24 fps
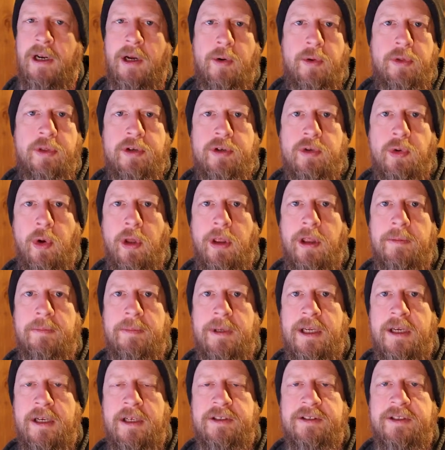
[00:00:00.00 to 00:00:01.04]
out with the toilet
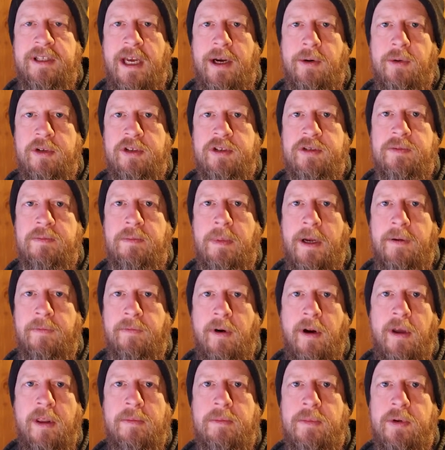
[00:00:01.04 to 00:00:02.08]
because that was by
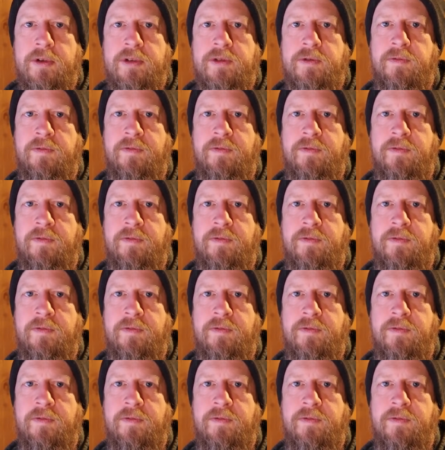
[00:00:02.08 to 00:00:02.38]
far the most